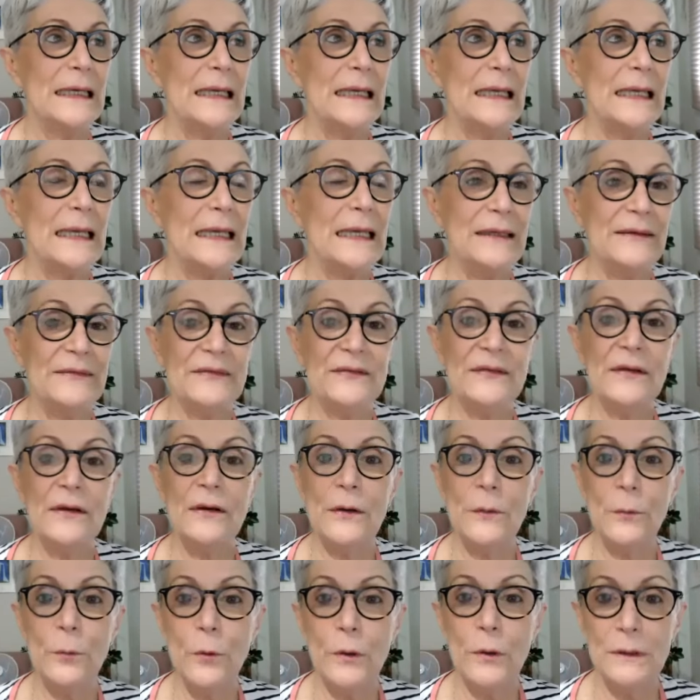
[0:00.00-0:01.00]
is
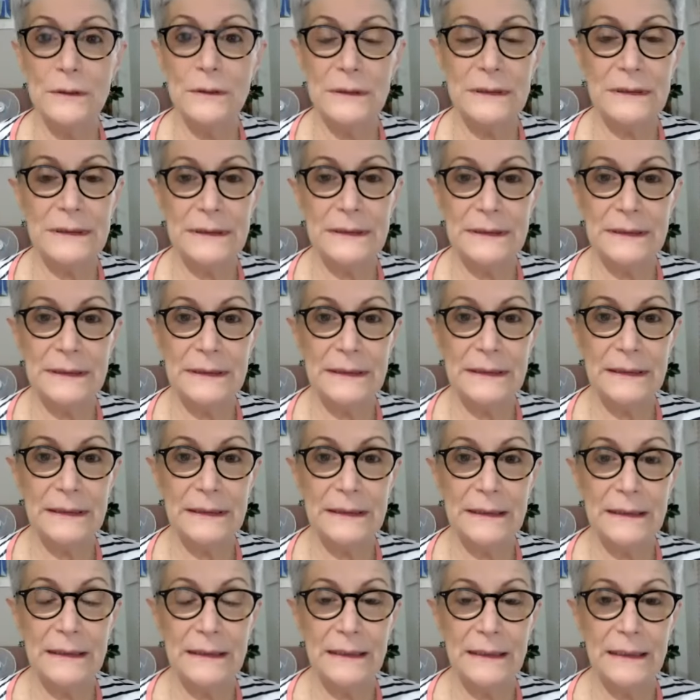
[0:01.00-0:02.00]
a wonder,
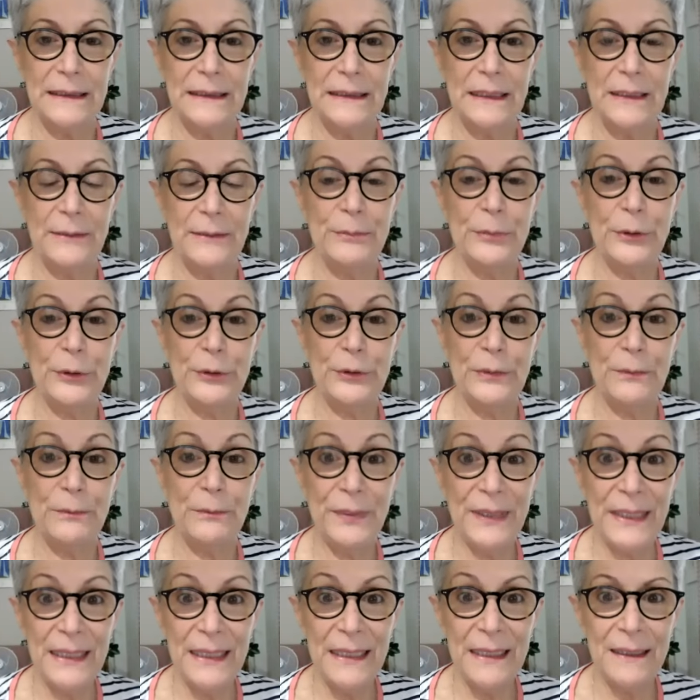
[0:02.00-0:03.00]
but
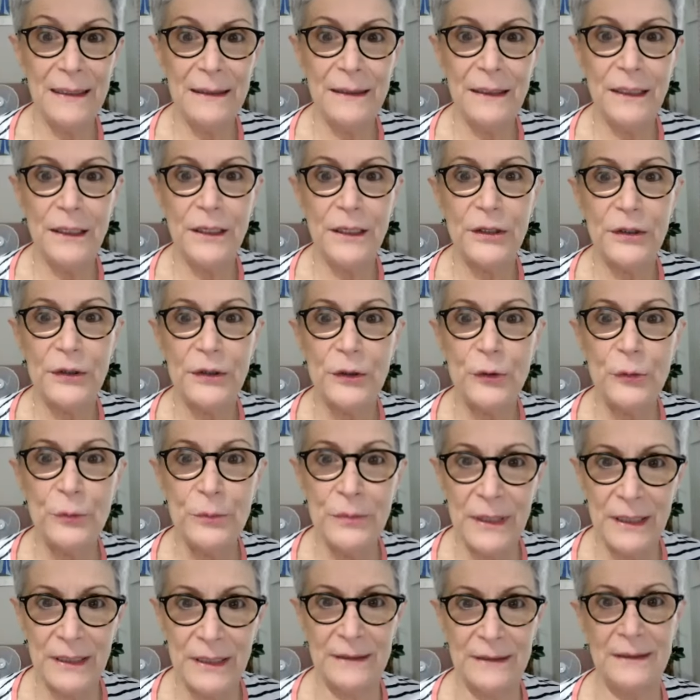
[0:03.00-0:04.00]
being
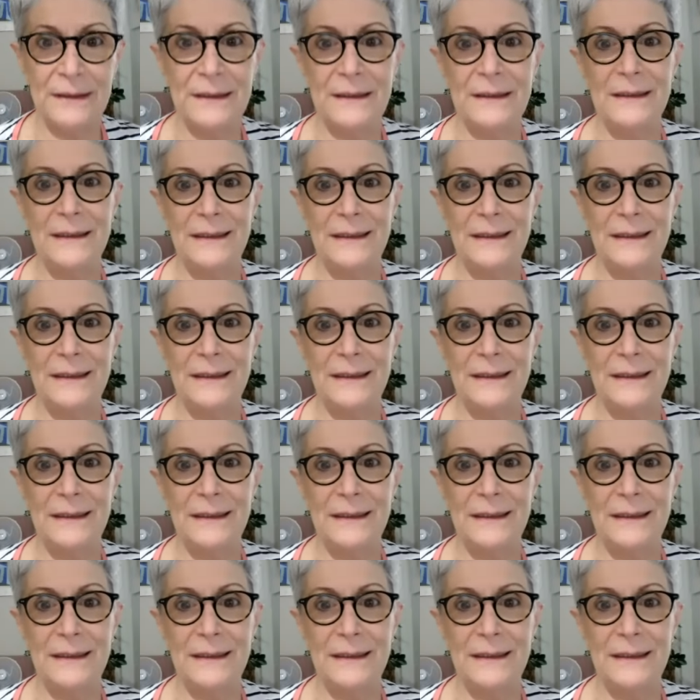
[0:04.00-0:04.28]
human